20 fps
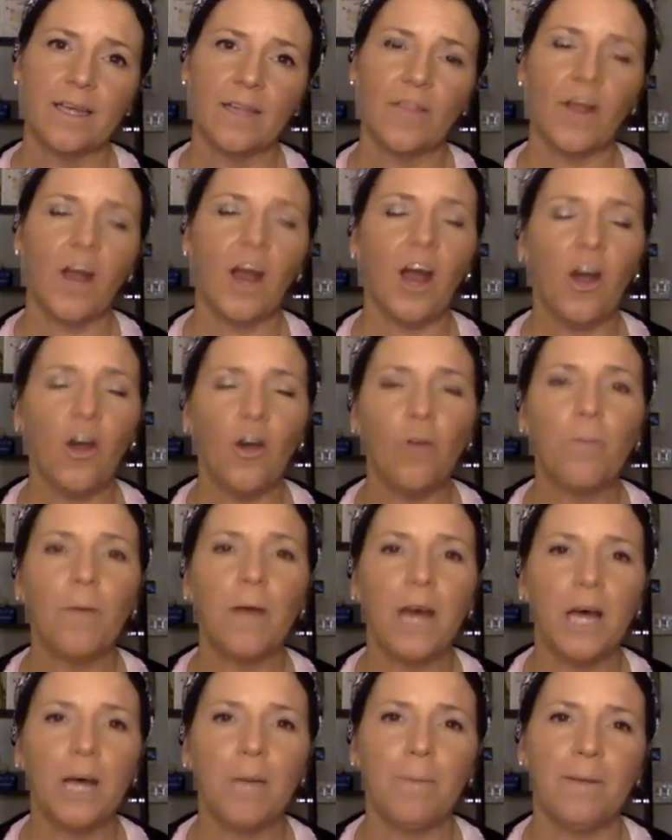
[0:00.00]
The whole
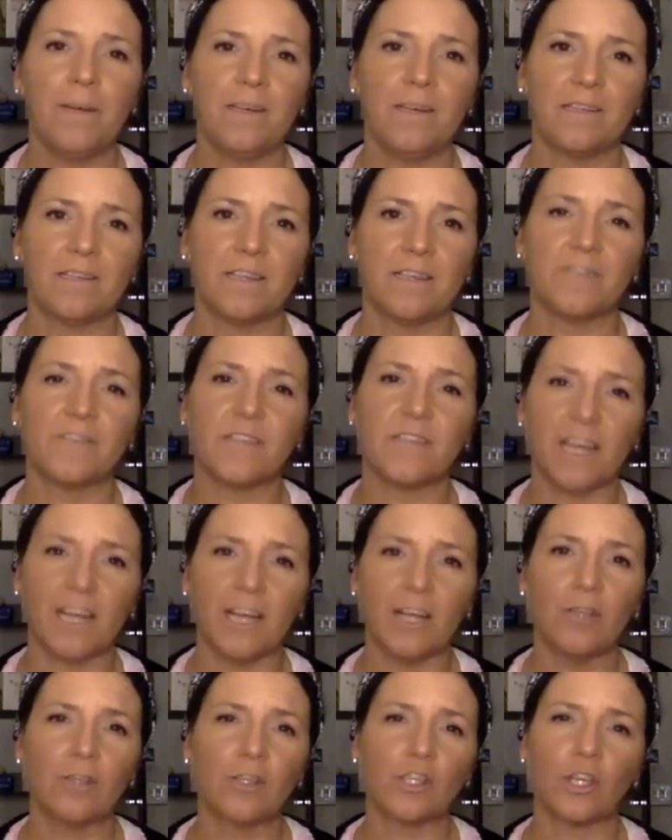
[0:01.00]
purpose of
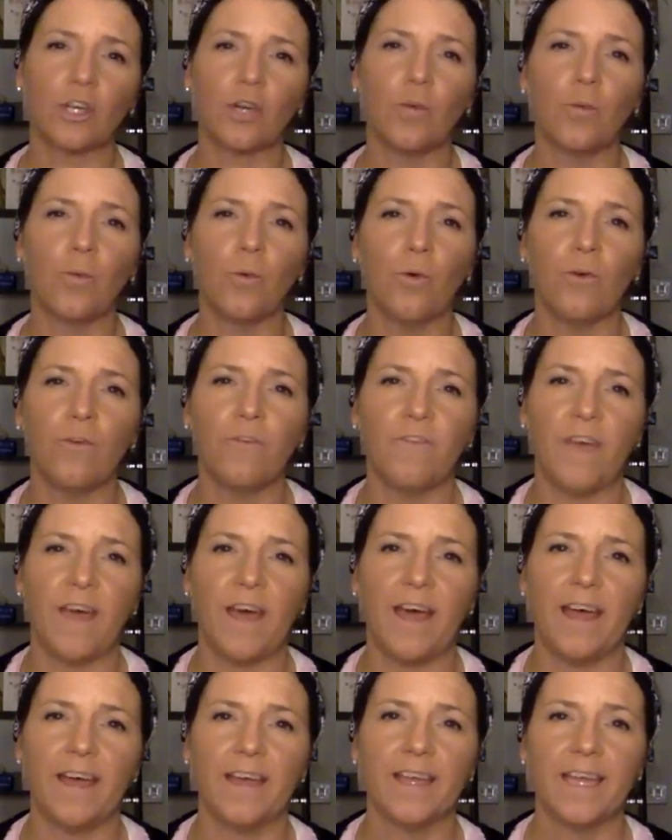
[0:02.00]
psychological
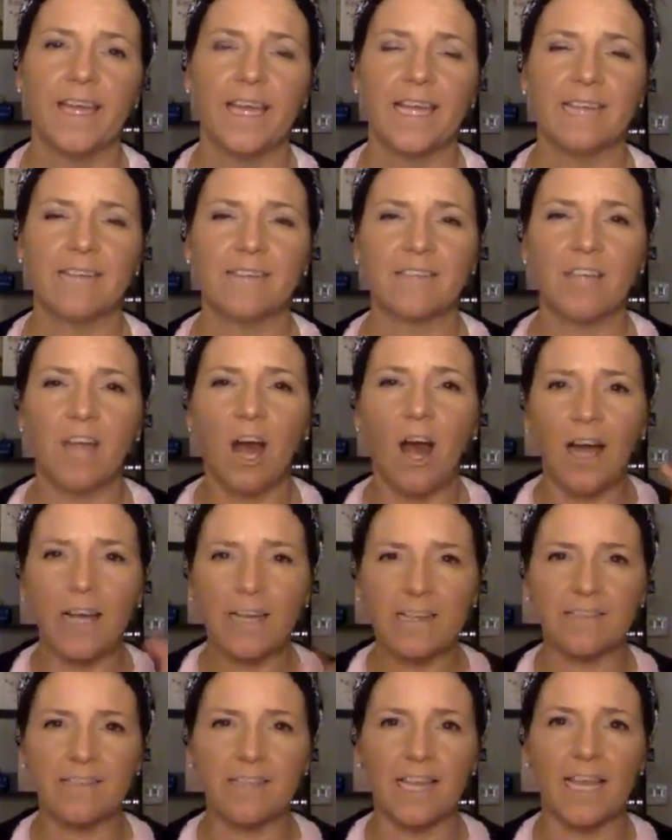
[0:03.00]
warfare is to
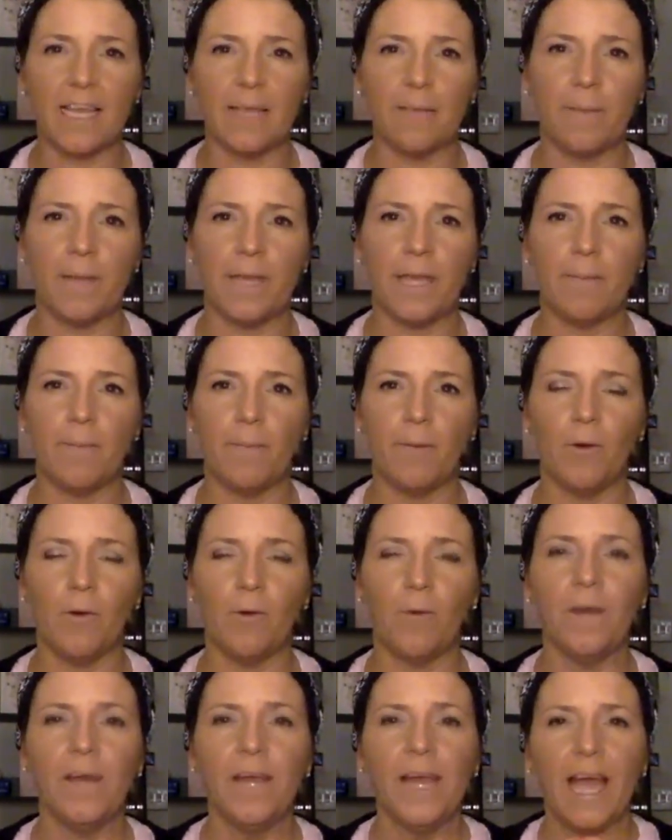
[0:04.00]
isolate
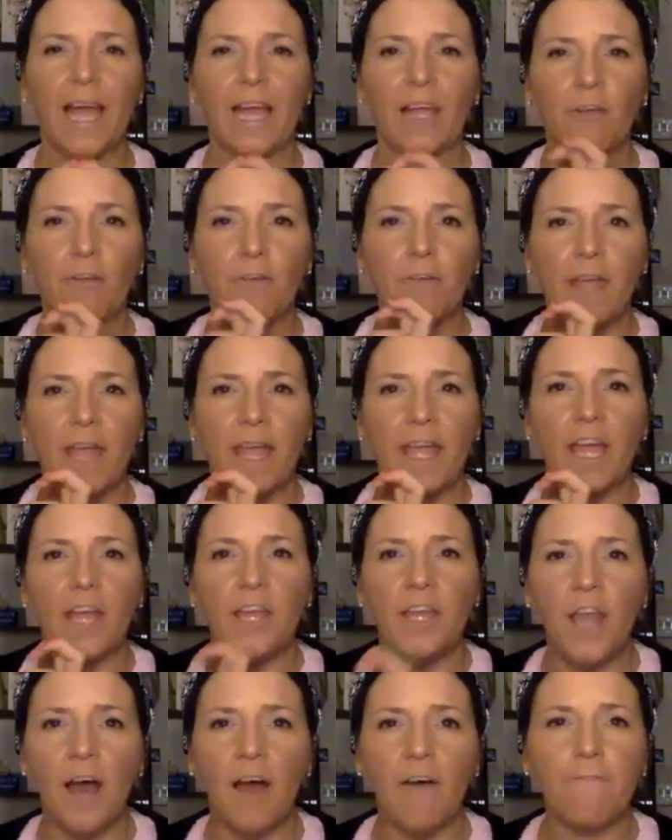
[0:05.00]
people and create
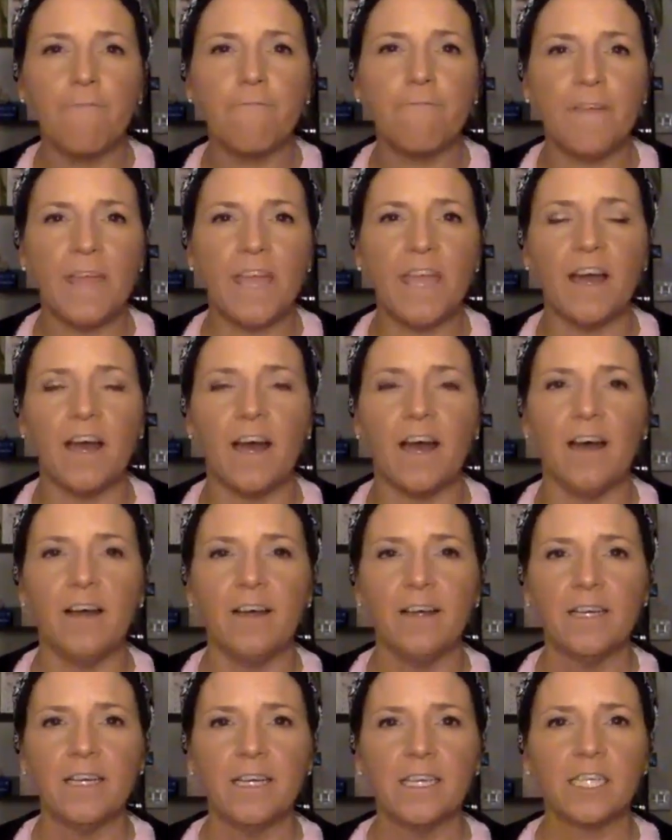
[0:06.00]
enough fear
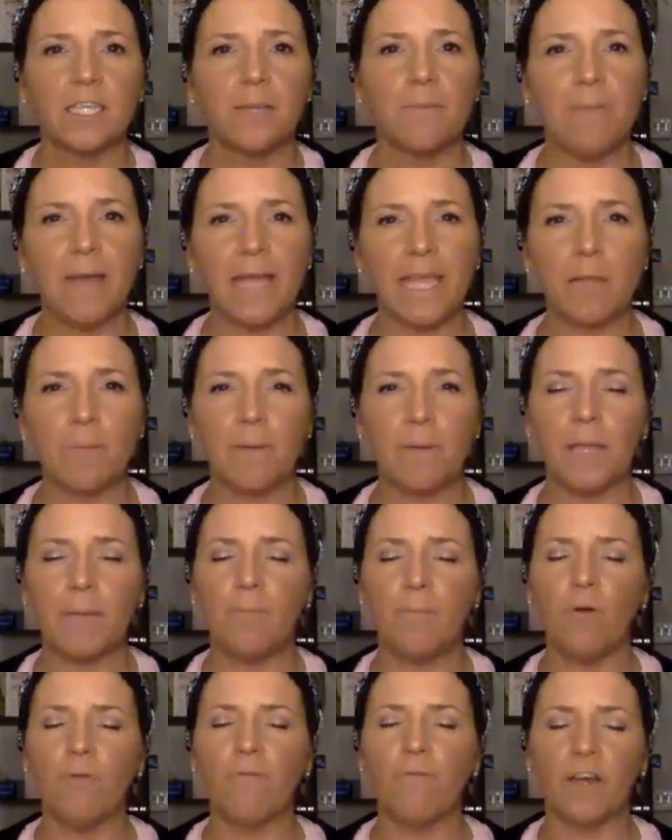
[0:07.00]
to make
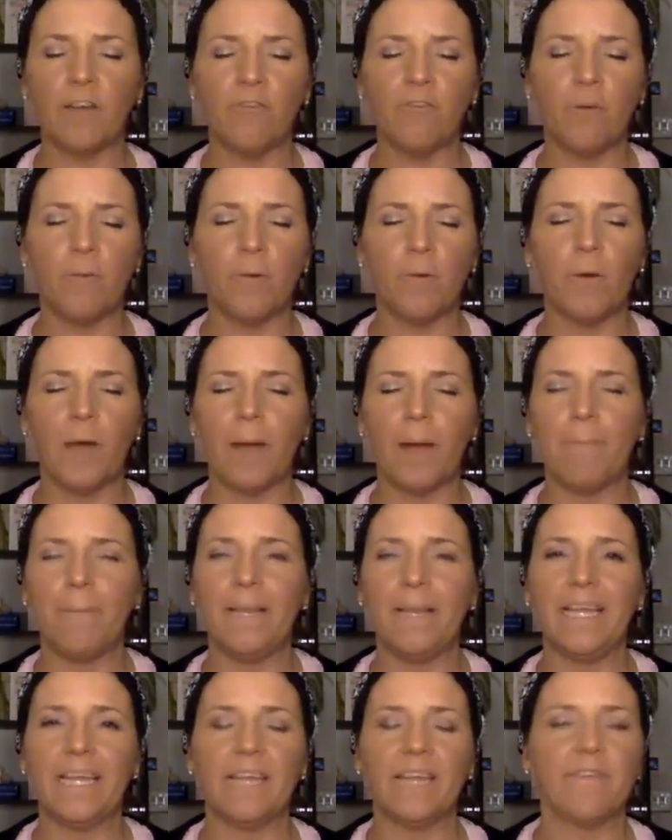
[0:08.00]
people vulnerable and
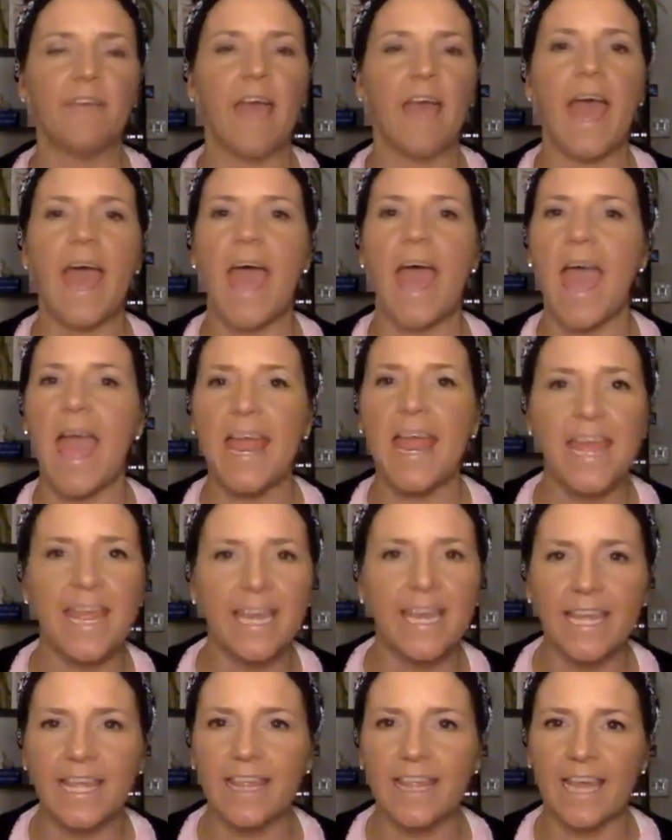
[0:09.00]
believe
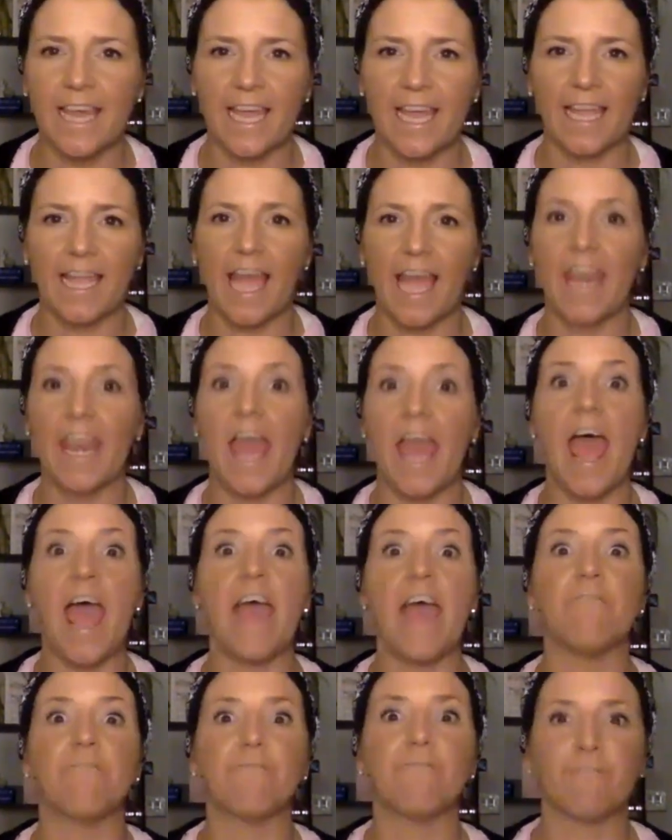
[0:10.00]
anything and
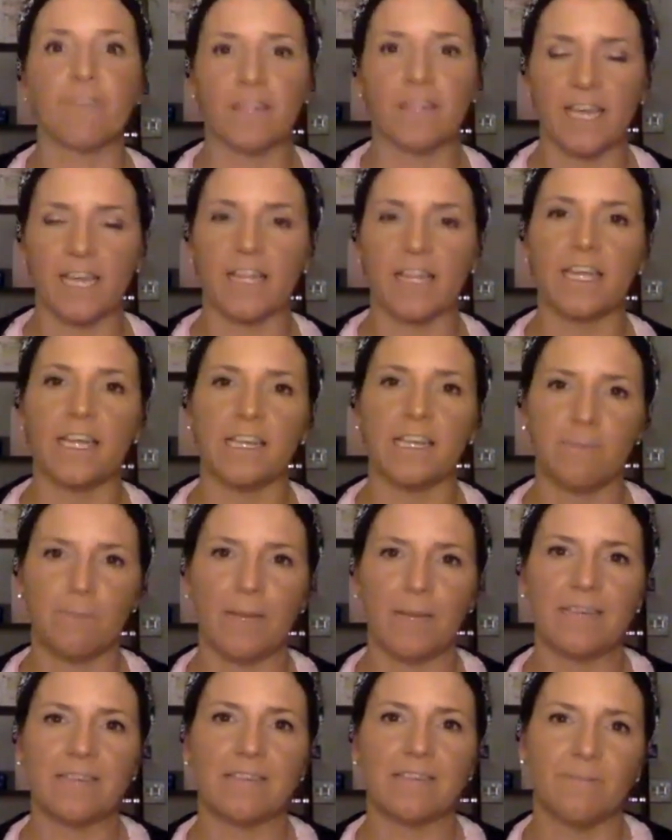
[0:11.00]
everything that is
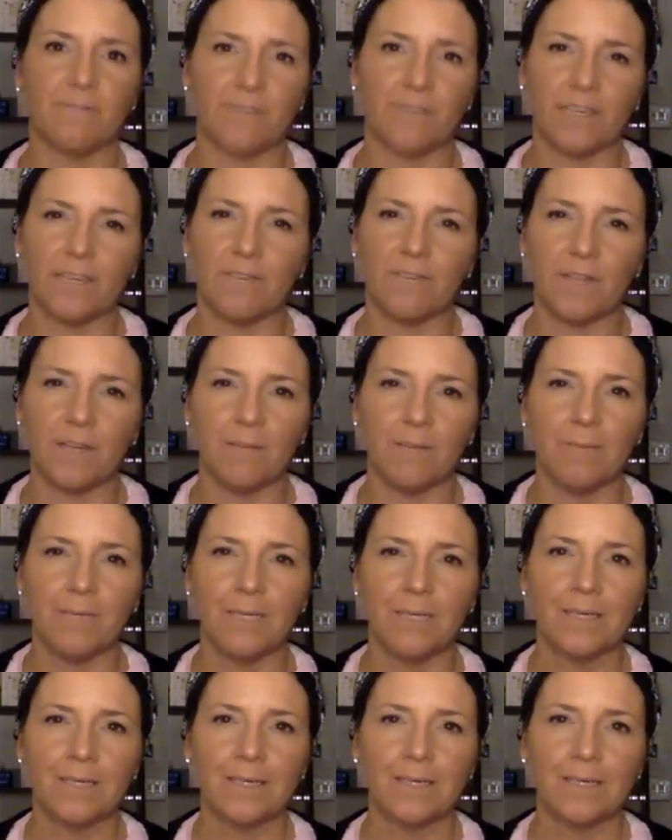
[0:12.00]
placed in front of them.